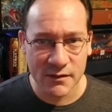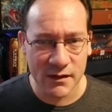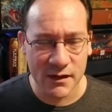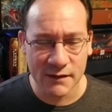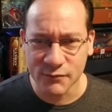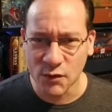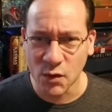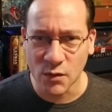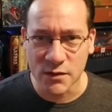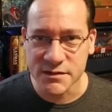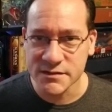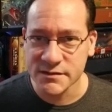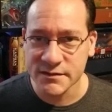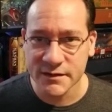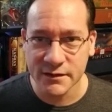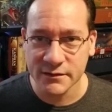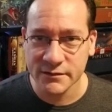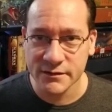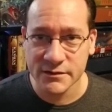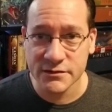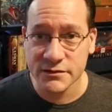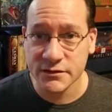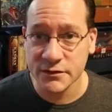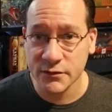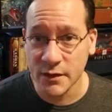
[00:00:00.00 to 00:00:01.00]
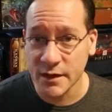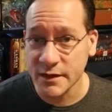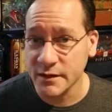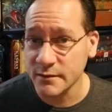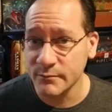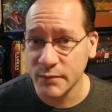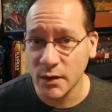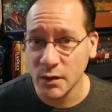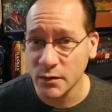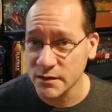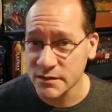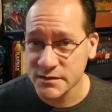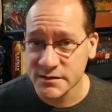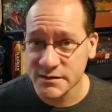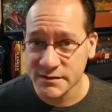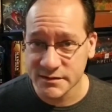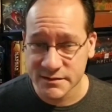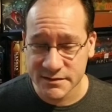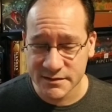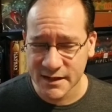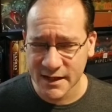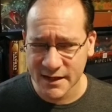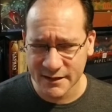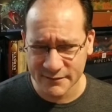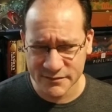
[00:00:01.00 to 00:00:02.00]
of course, they're just great components.
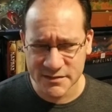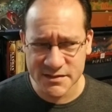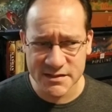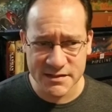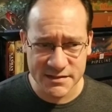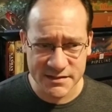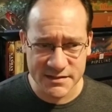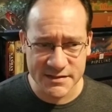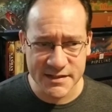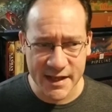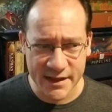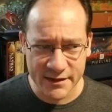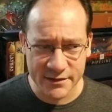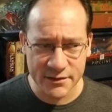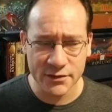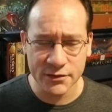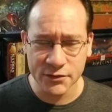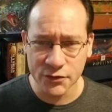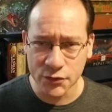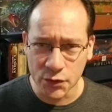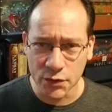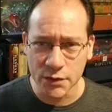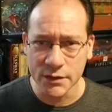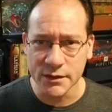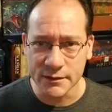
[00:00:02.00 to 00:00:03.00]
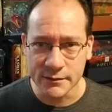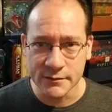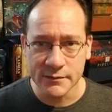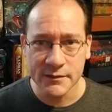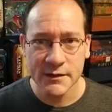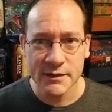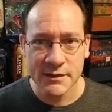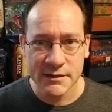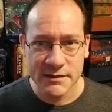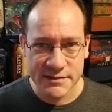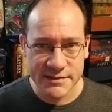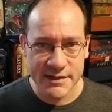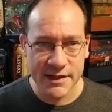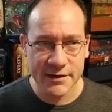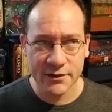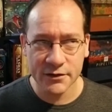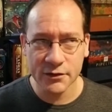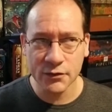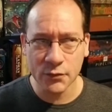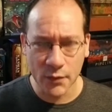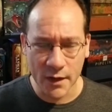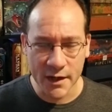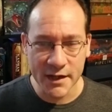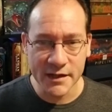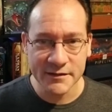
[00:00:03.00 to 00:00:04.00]
It's kind of standard
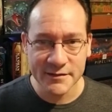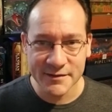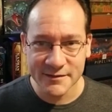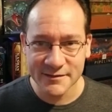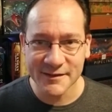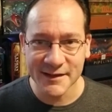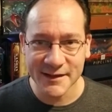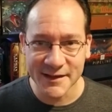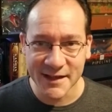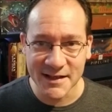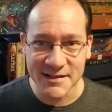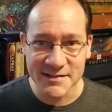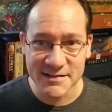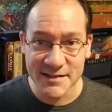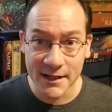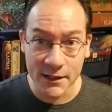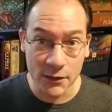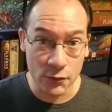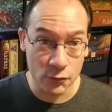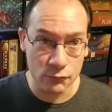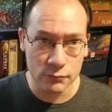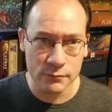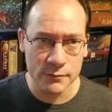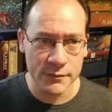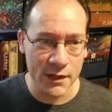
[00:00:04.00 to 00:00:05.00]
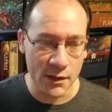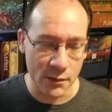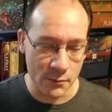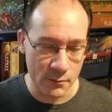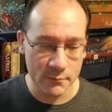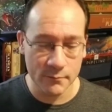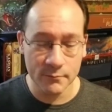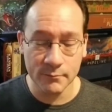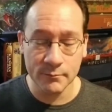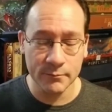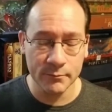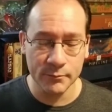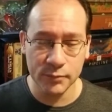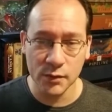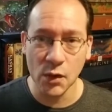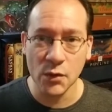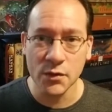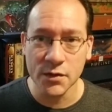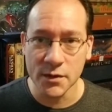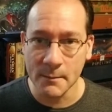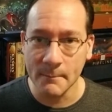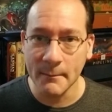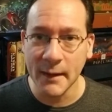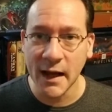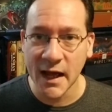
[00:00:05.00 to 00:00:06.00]
great, I guess. Not, blow
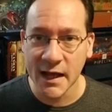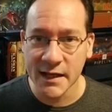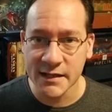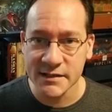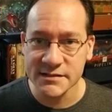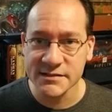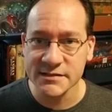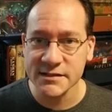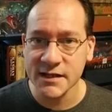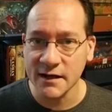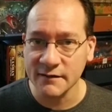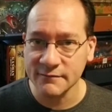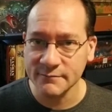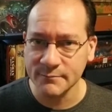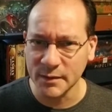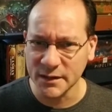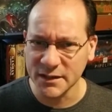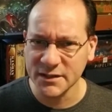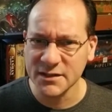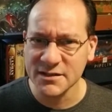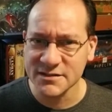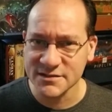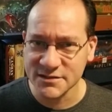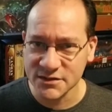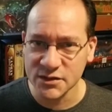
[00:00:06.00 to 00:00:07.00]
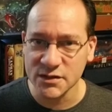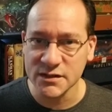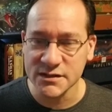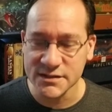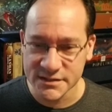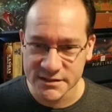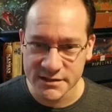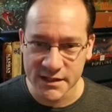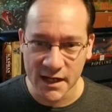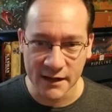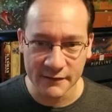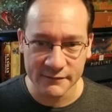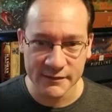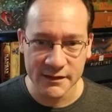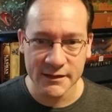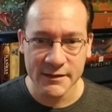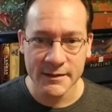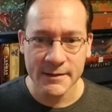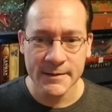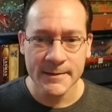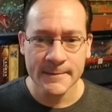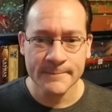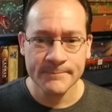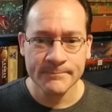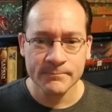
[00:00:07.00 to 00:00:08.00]
your mind stuff, but just good stuff.
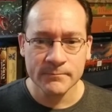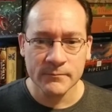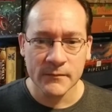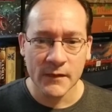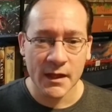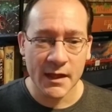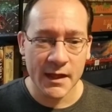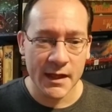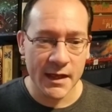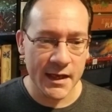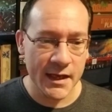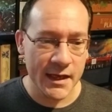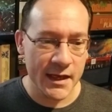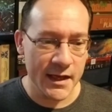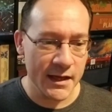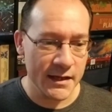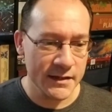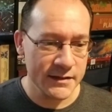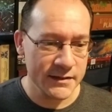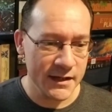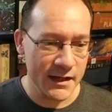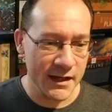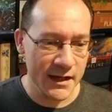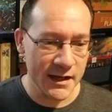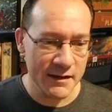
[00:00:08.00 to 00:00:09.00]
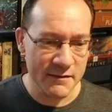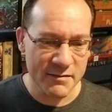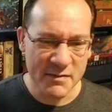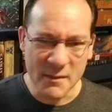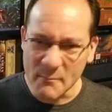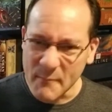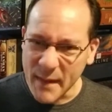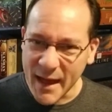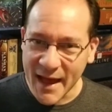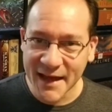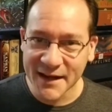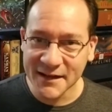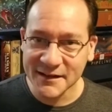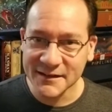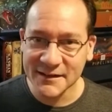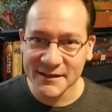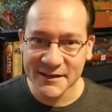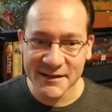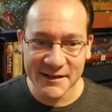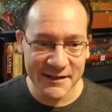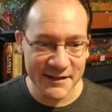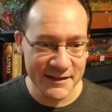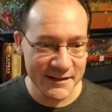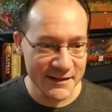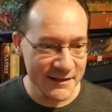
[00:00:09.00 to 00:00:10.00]
And
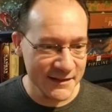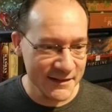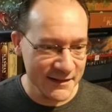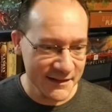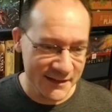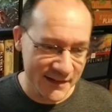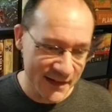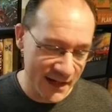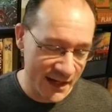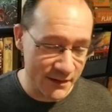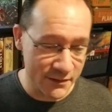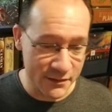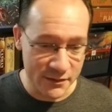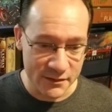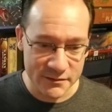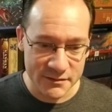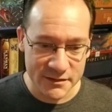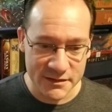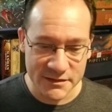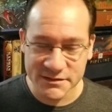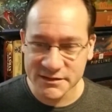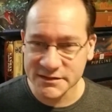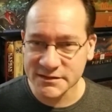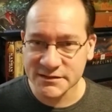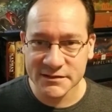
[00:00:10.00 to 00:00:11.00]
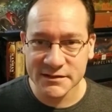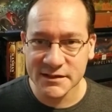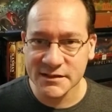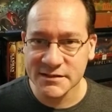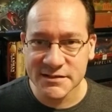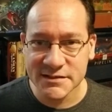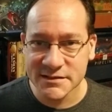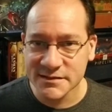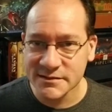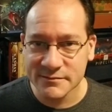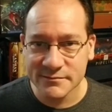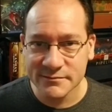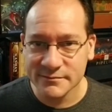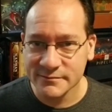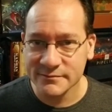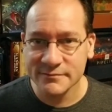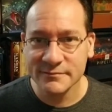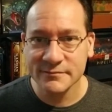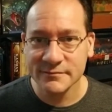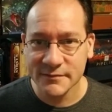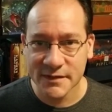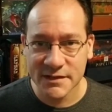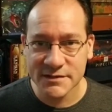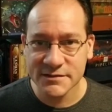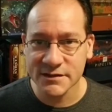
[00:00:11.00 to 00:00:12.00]
thematically, I don't know.
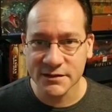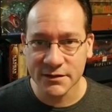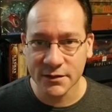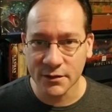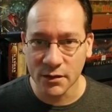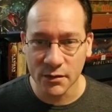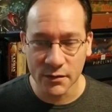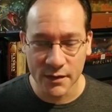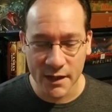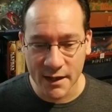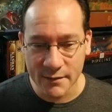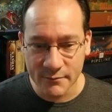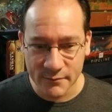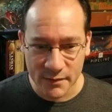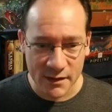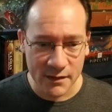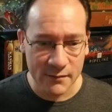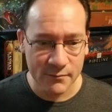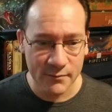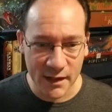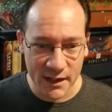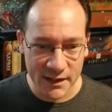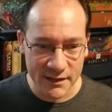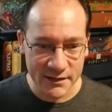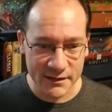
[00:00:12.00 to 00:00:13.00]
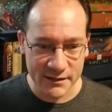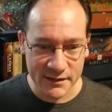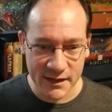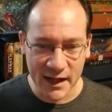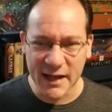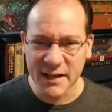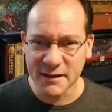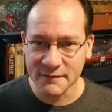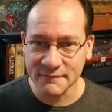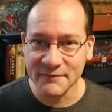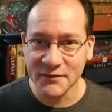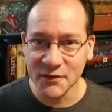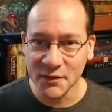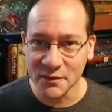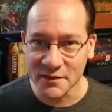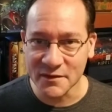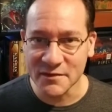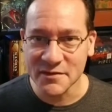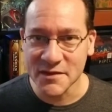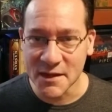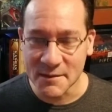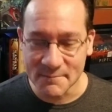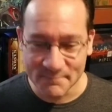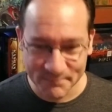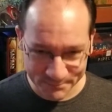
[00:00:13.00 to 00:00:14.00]
It's a Euro game, but I can feel the
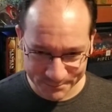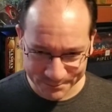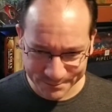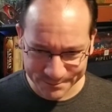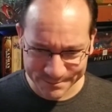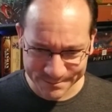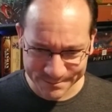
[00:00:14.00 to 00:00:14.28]
theme.